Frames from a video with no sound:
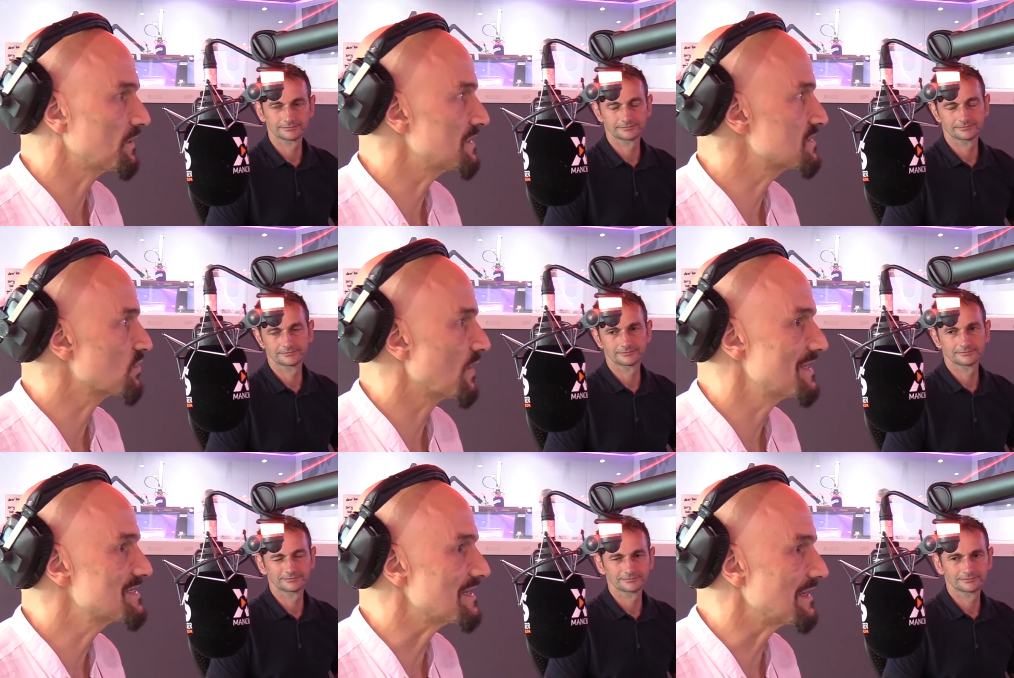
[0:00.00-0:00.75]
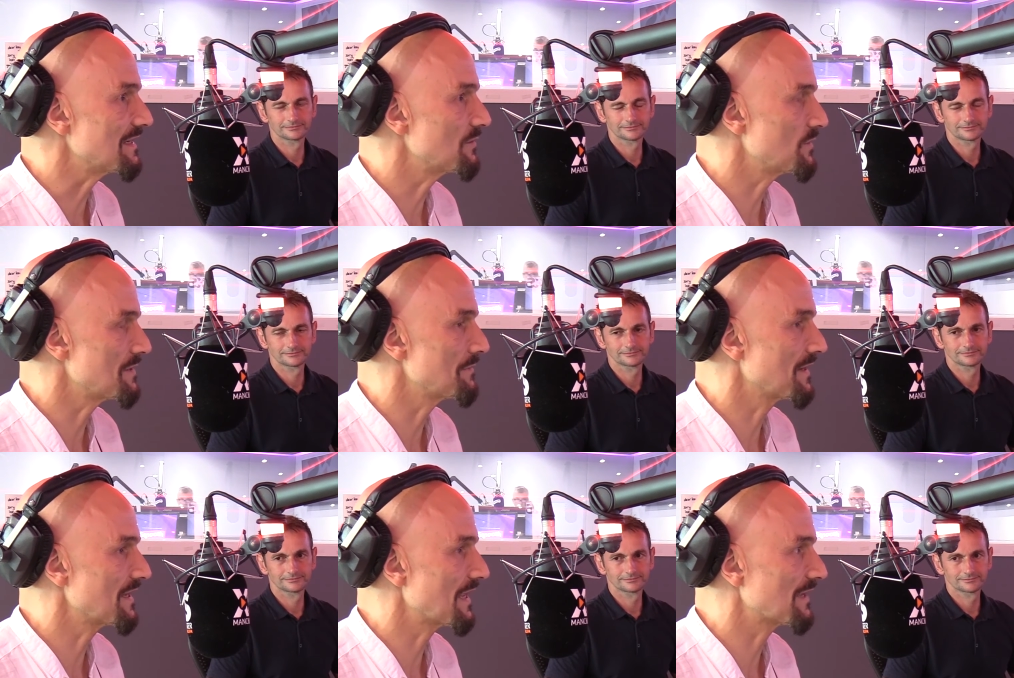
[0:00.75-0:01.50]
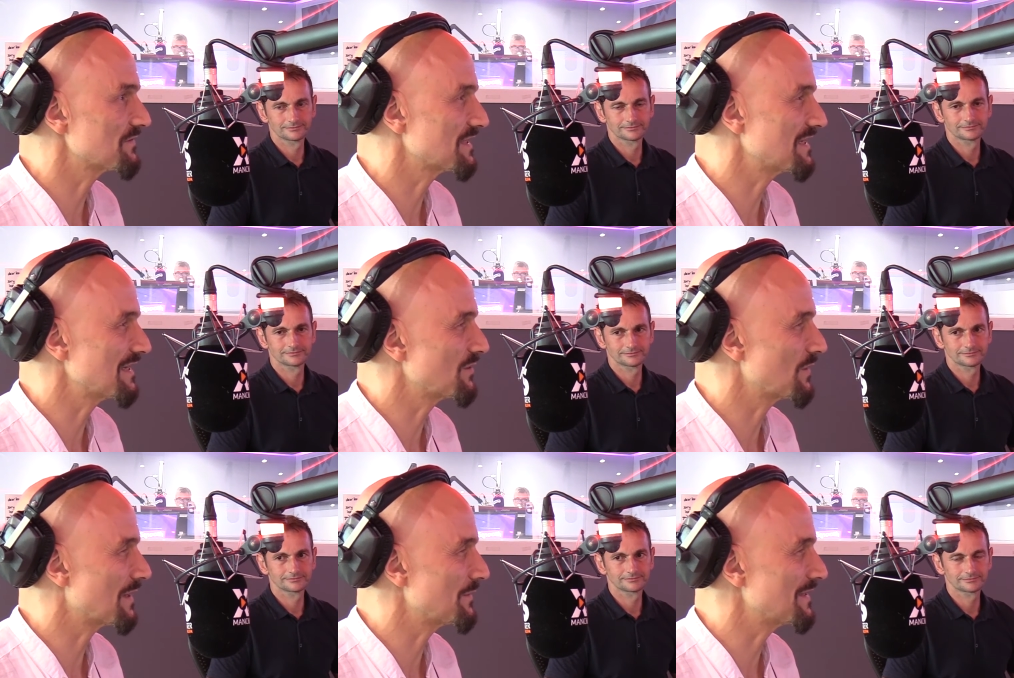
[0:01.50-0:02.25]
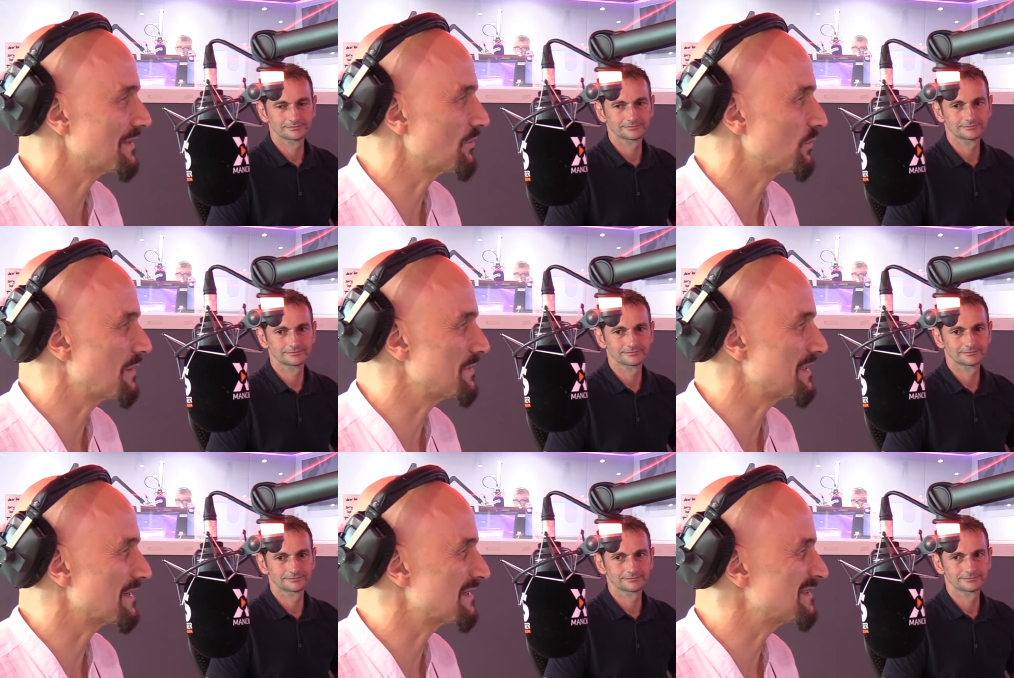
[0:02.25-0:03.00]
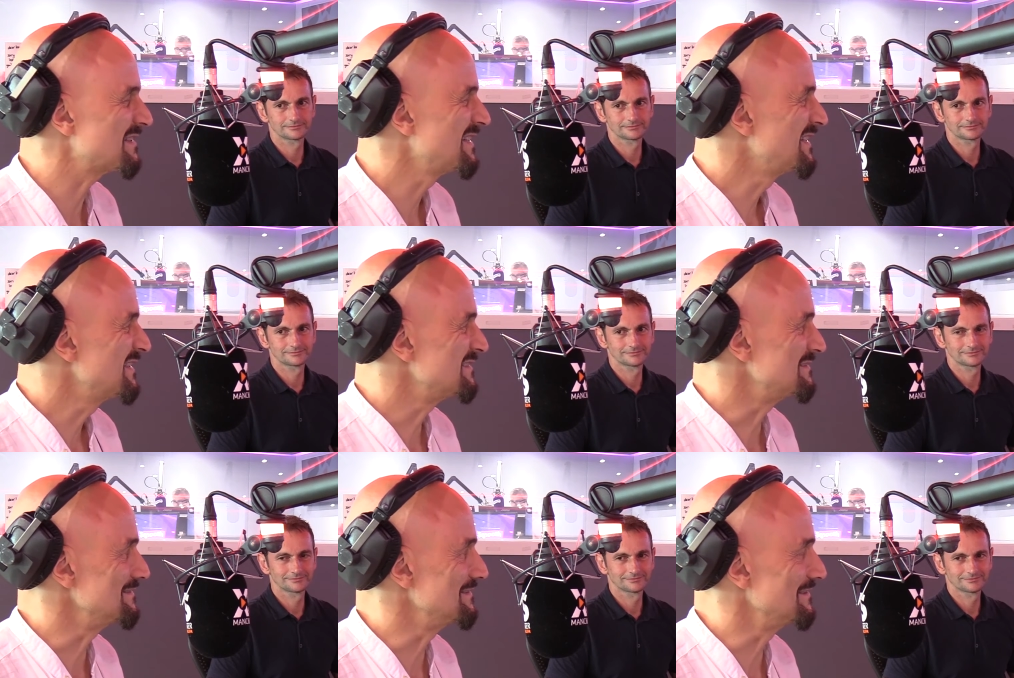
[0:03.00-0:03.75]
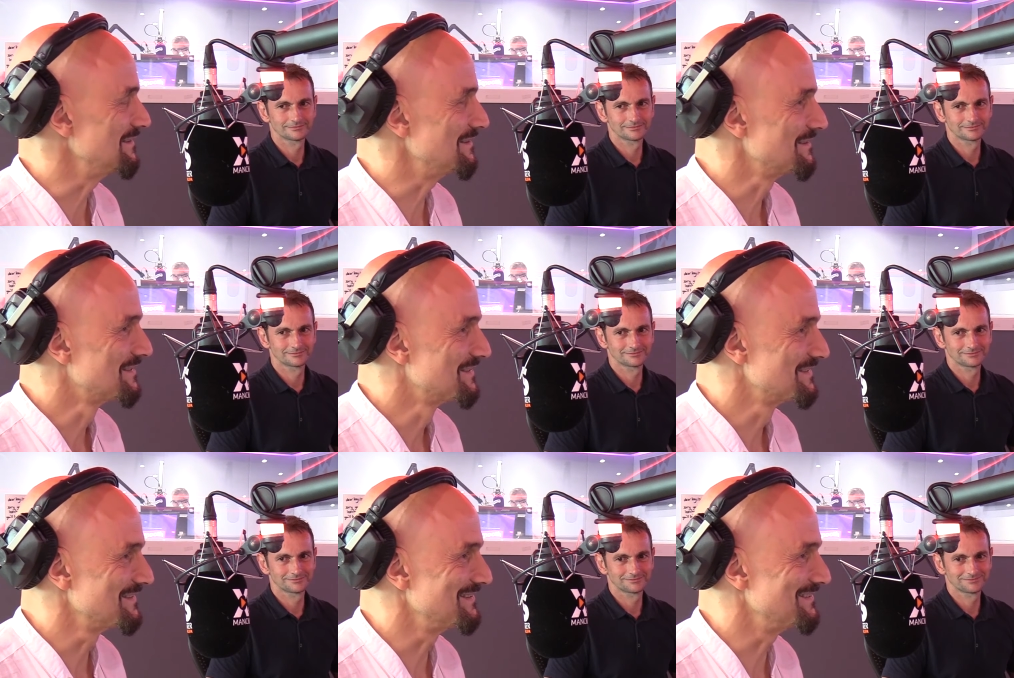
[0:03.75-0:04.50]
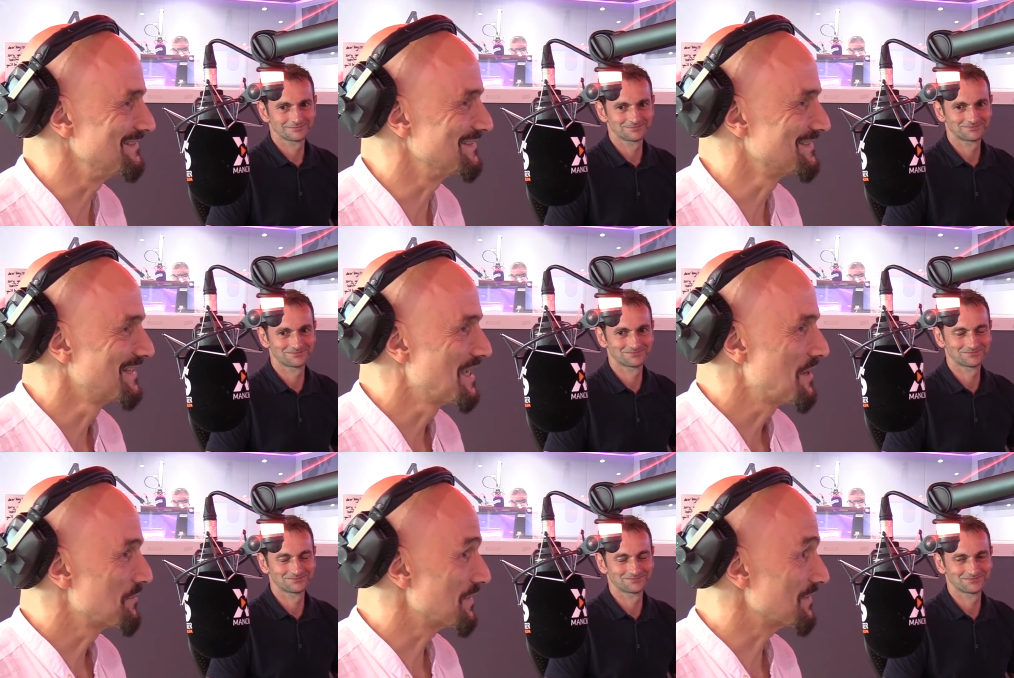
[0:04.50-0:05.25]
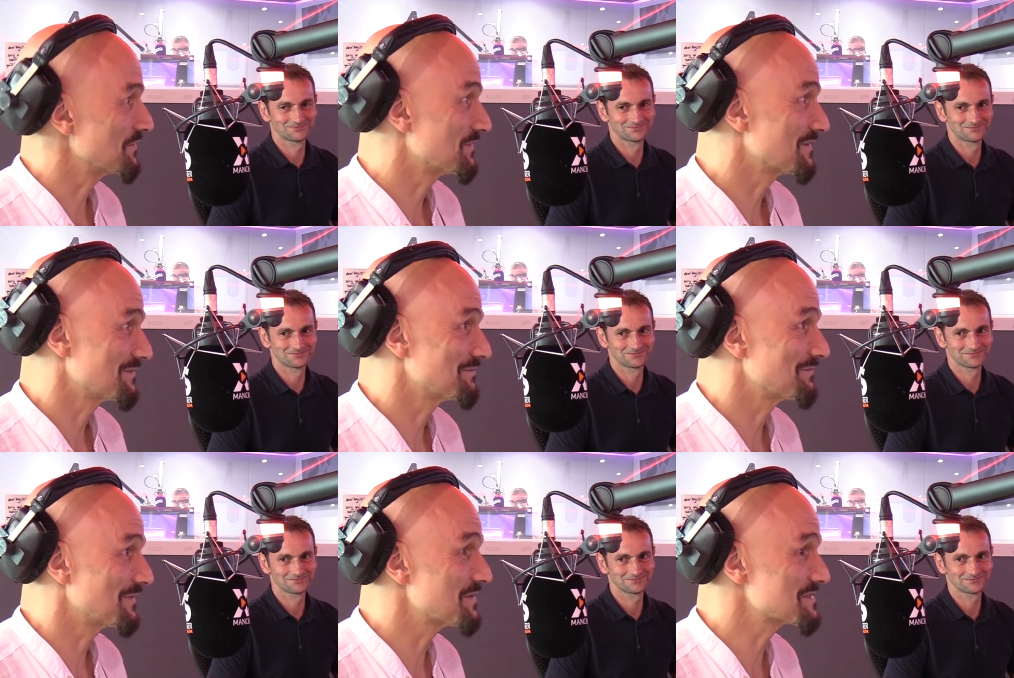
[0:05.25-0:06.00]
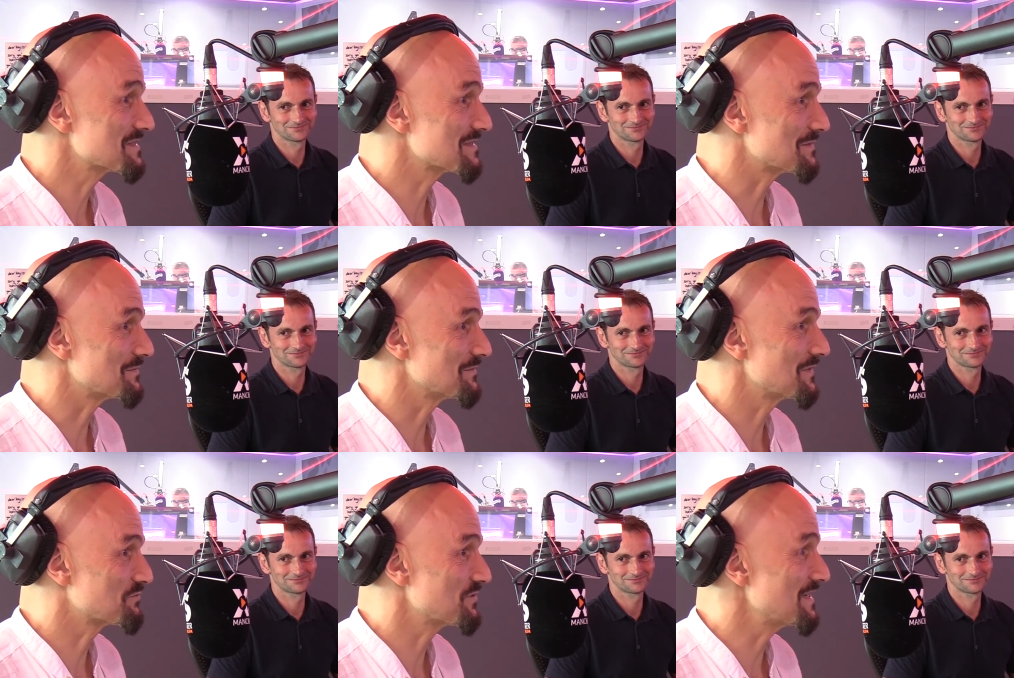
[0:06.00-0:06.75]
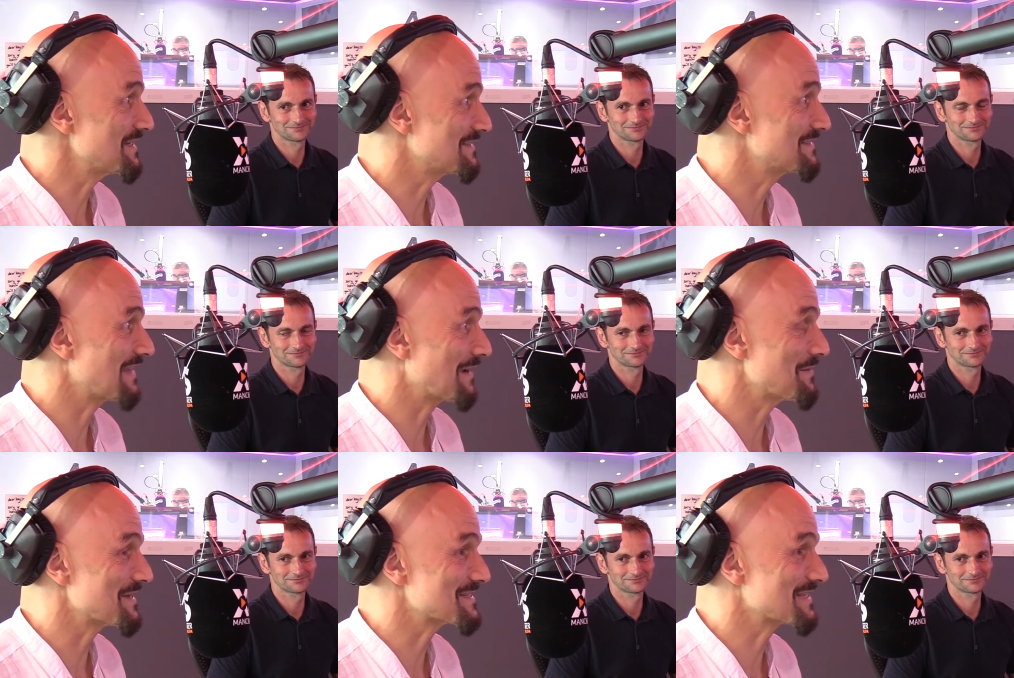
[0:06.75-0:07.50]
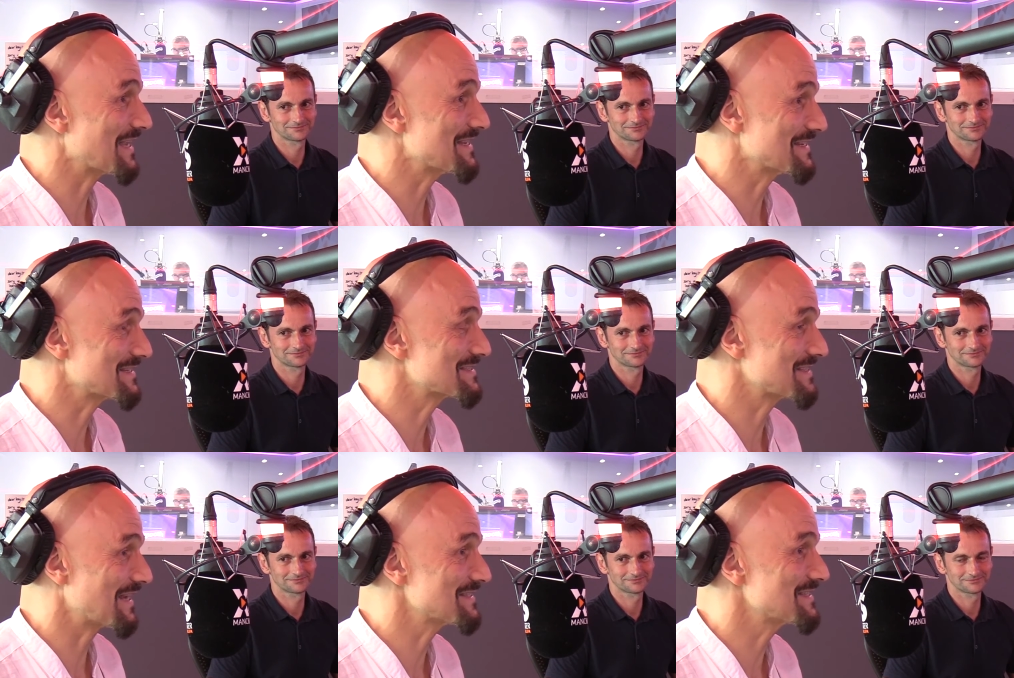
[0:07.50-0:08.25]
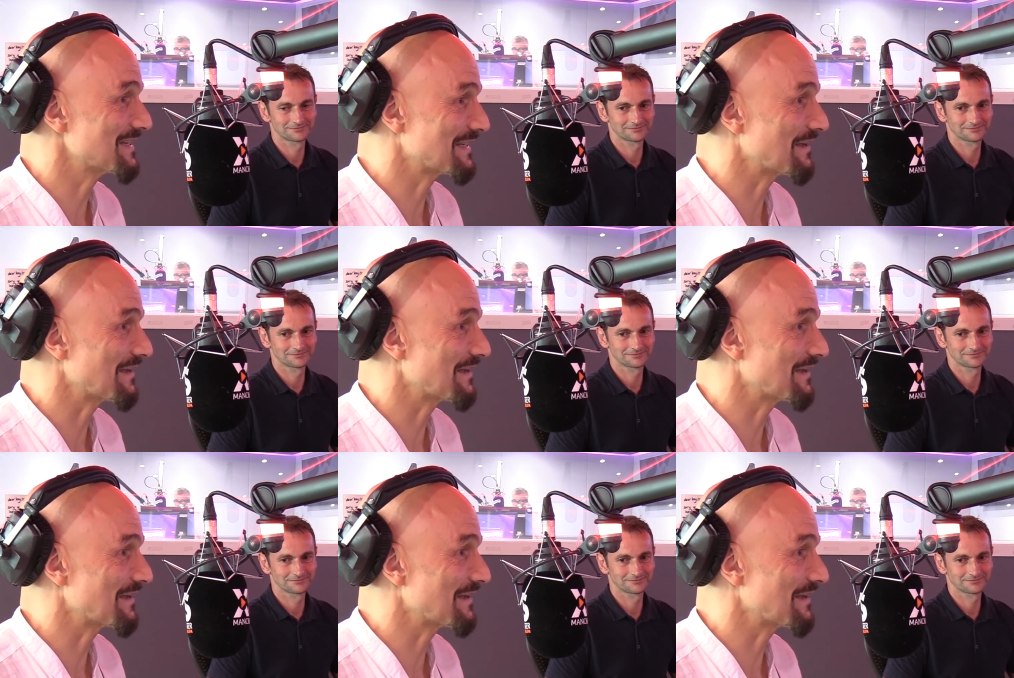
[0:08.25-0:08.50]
Speaker 1: in twenty we might have a gig where we where we go, uh, uh. but most of them are pretty damn ecstatic